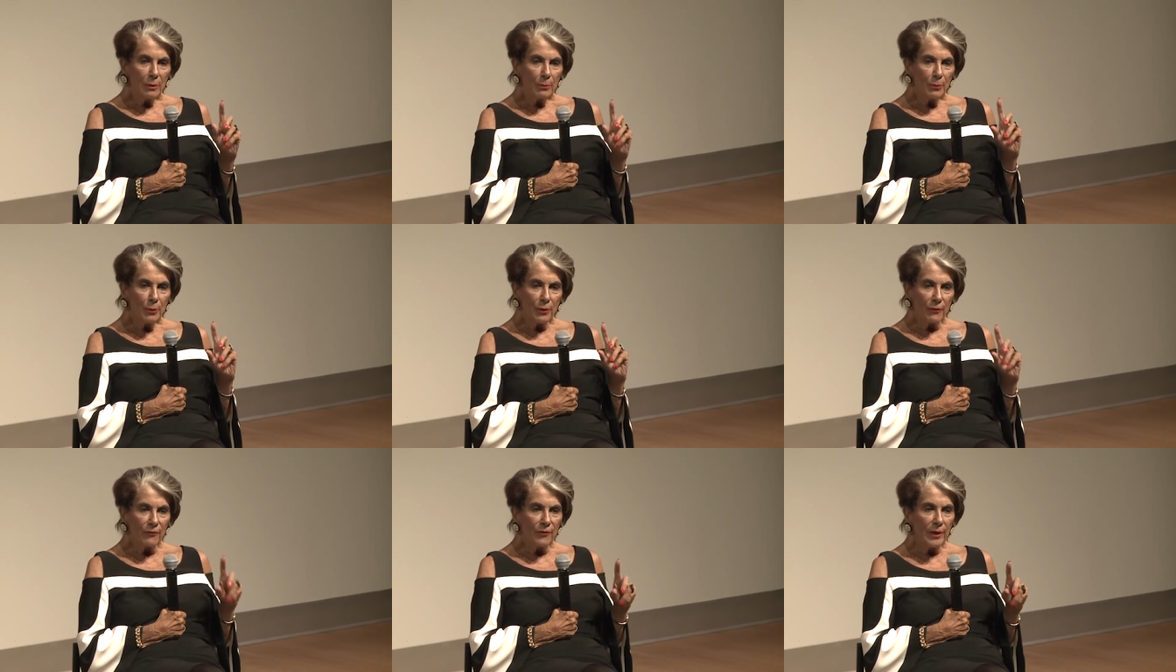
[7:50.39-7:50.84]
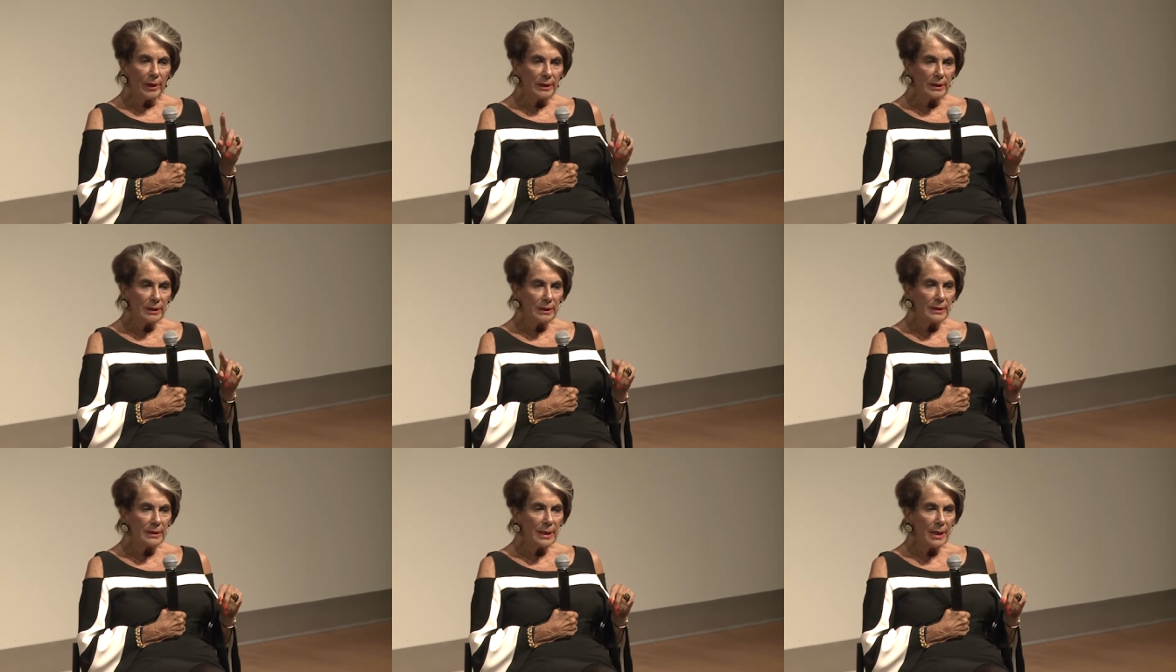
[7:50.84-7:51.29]

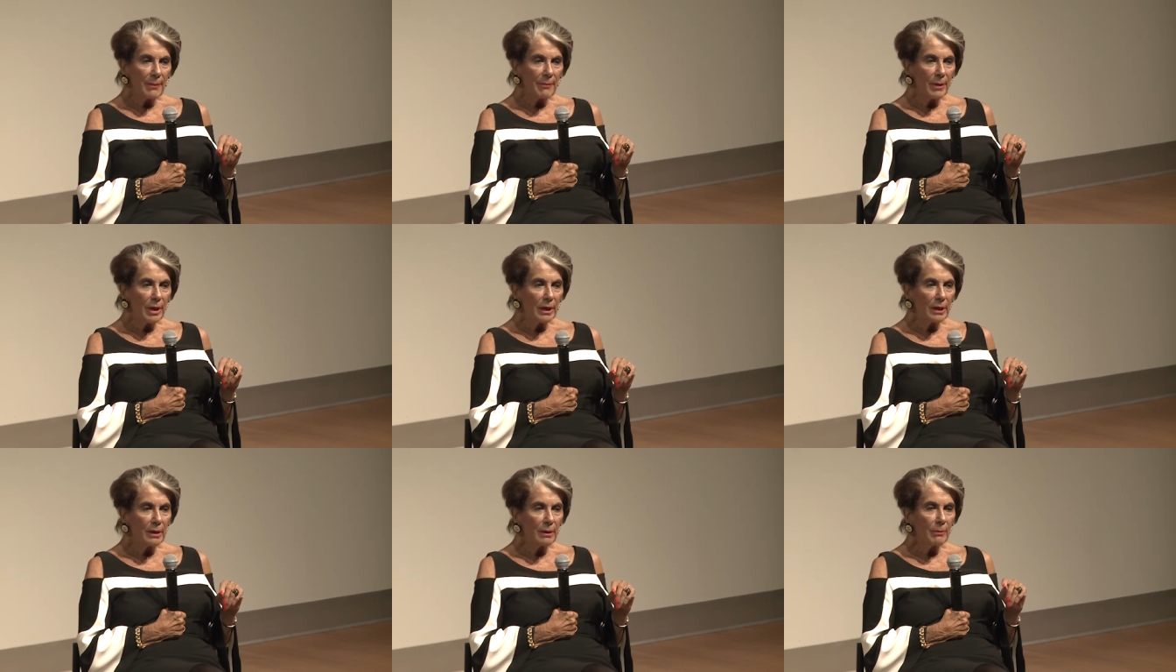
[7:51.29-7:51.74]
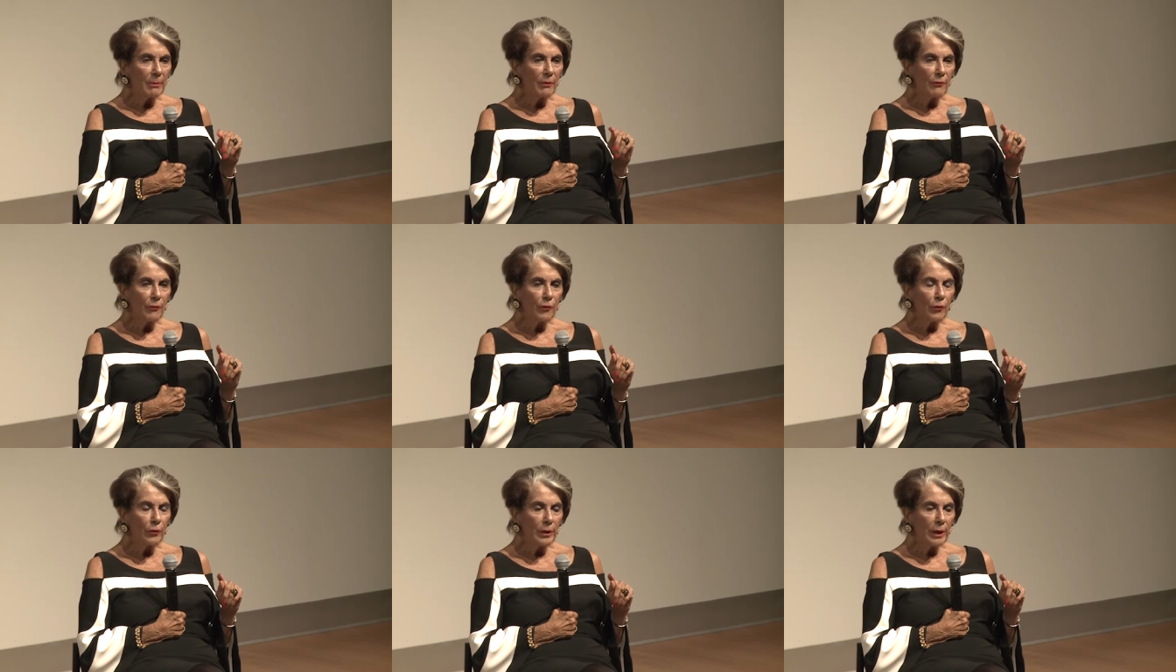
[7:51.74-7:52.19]
perfecting that makeup
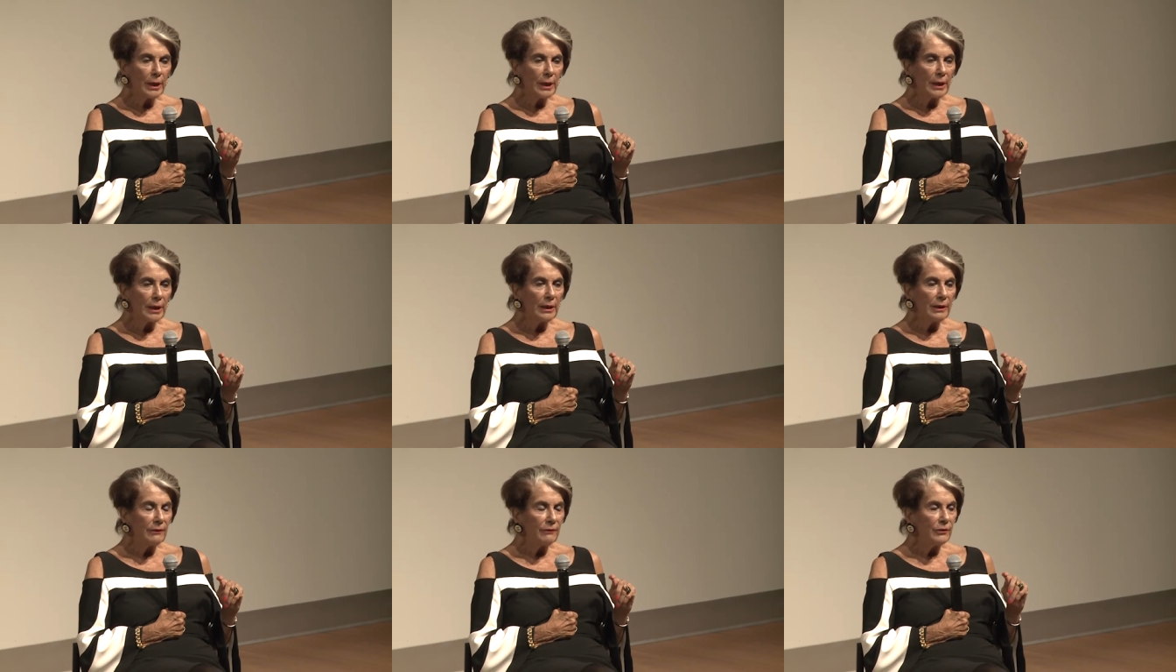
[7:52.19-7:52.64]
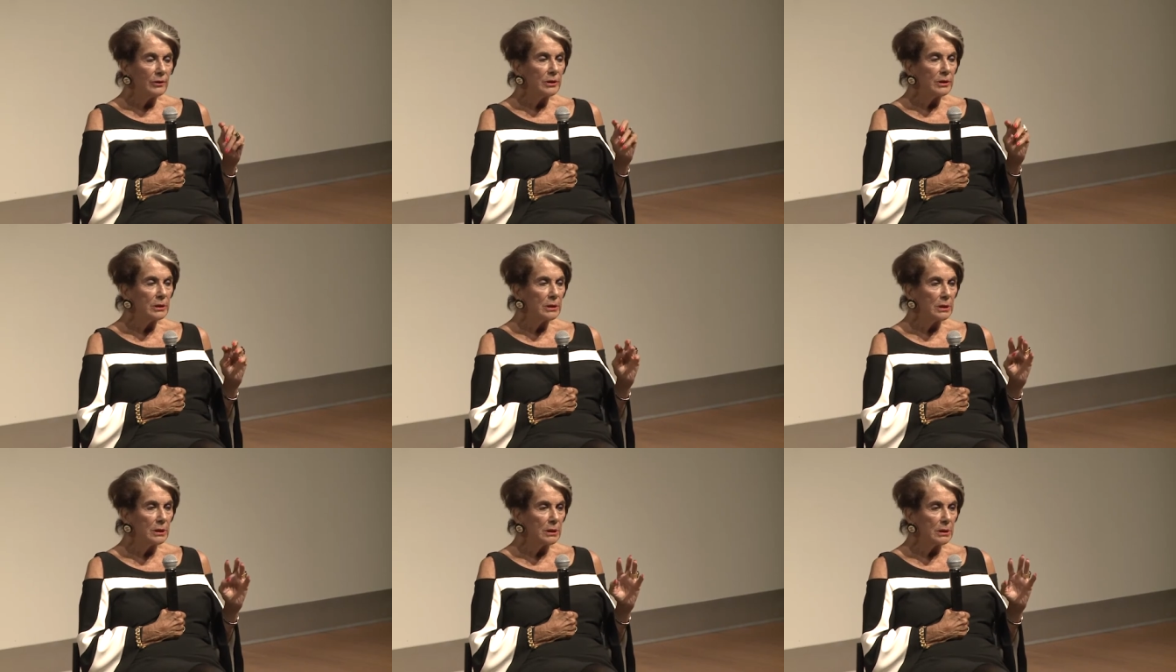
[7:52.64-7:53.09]
before they even
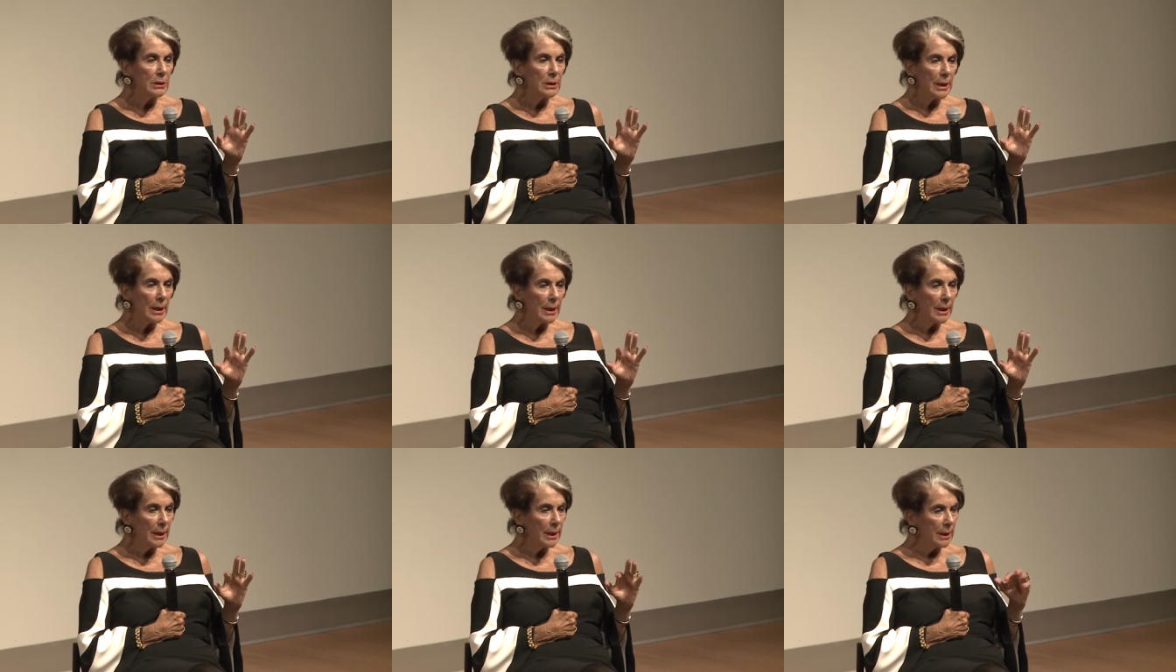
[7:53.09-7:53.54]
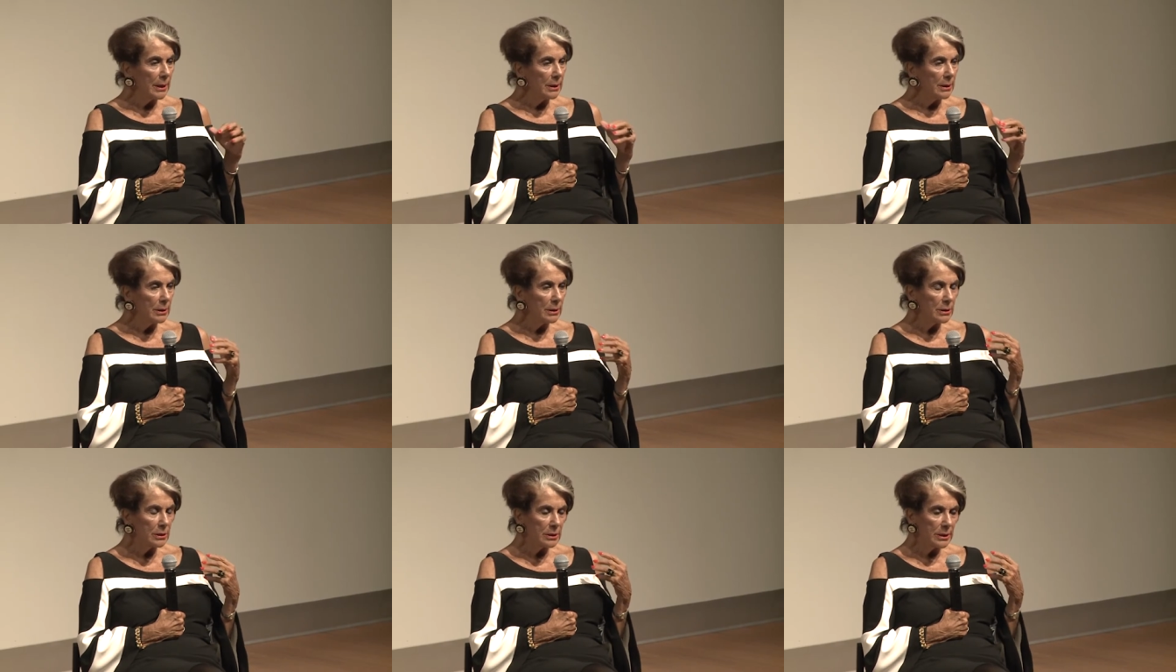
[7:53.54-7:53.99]
did a
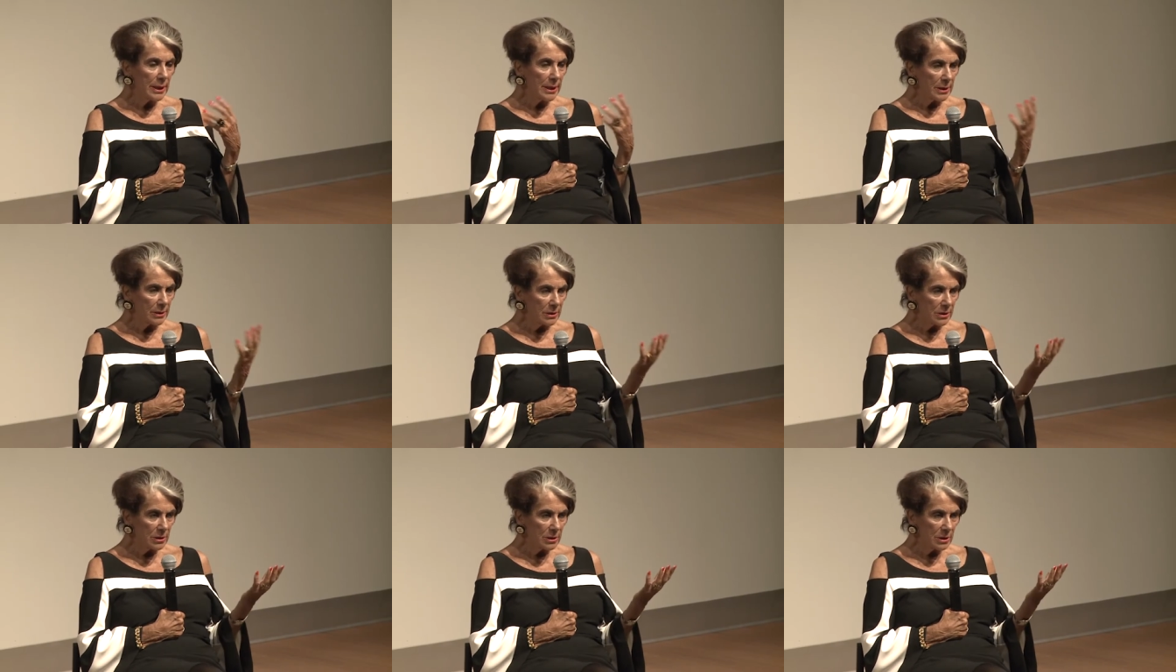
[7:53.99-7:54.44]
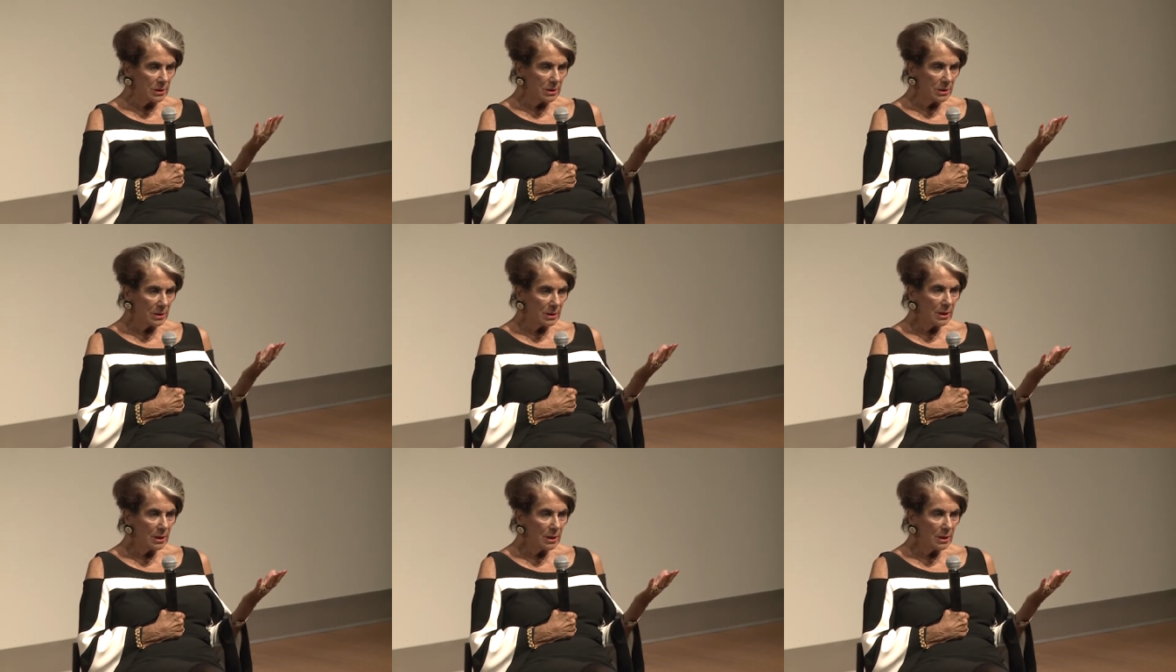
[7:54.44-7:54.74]
test,